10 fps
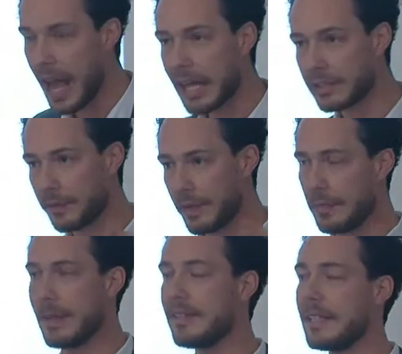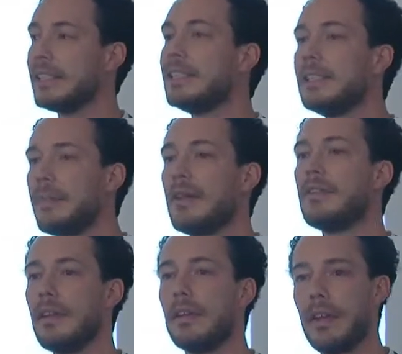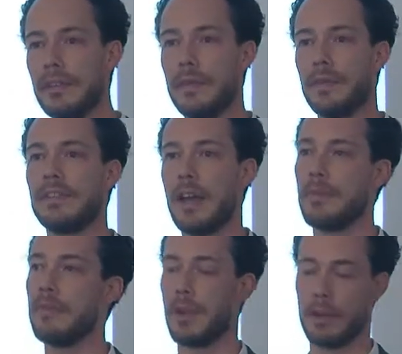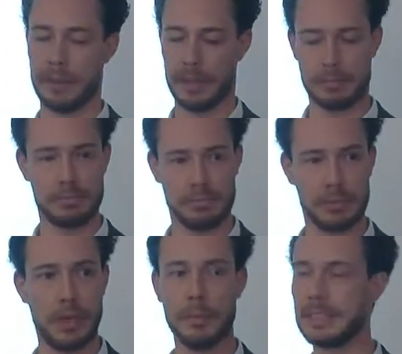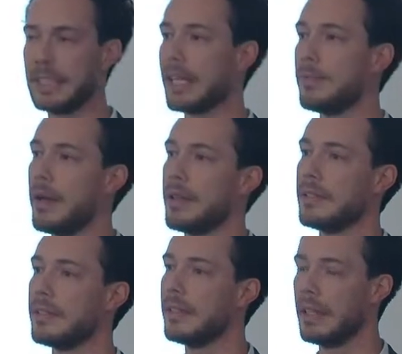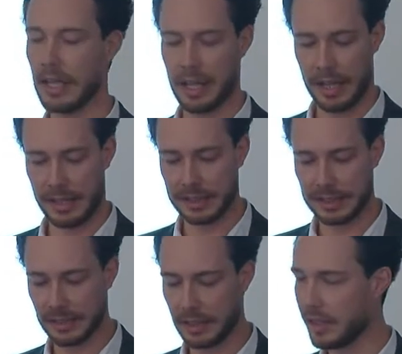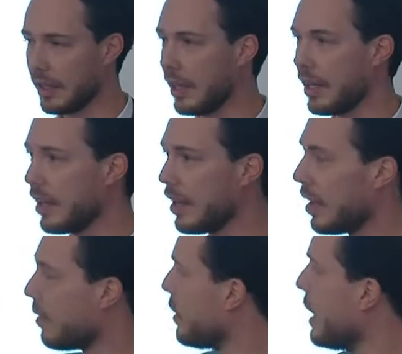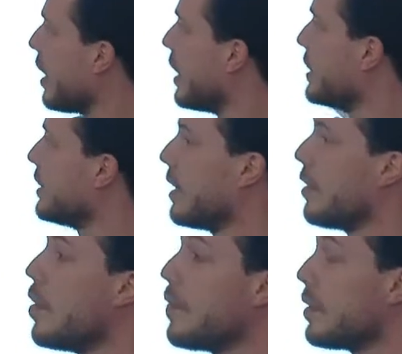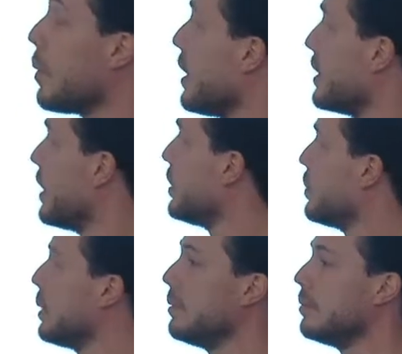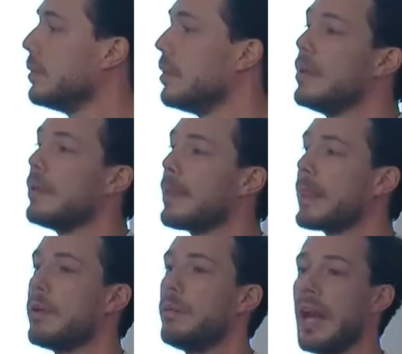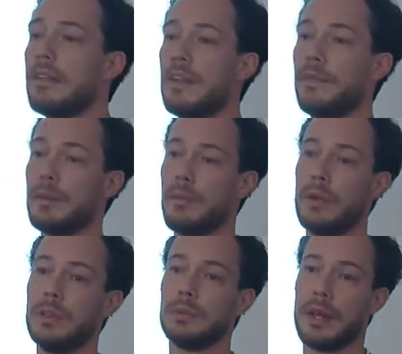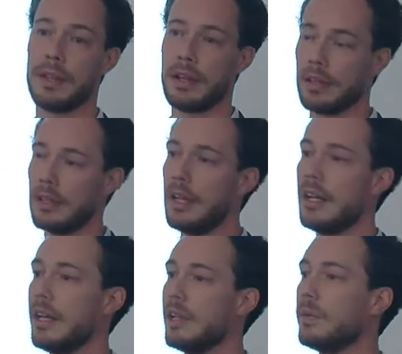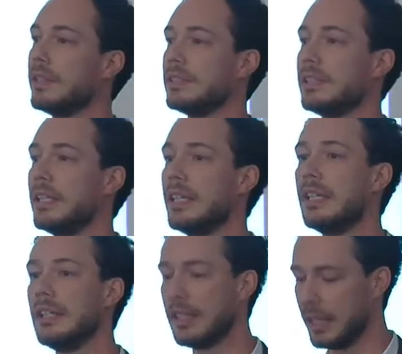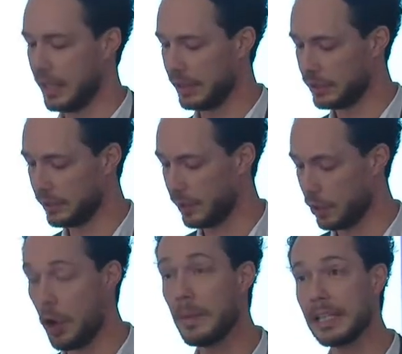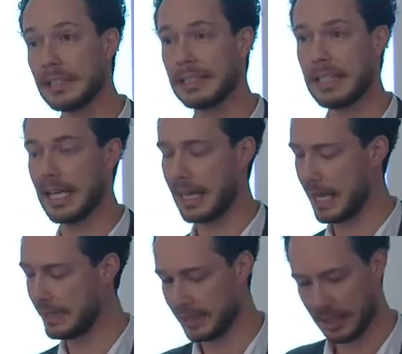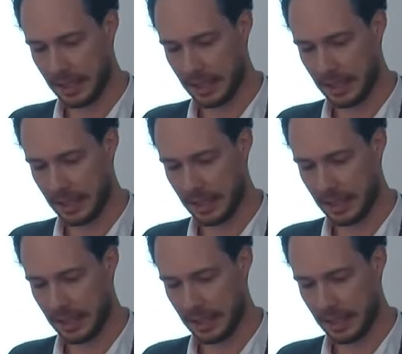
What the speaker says: And so fundamentally, this is about a different type of economy. No mistake about it. This is realizing that over the 20th century, we had different models, whether it was sort of a communist state-led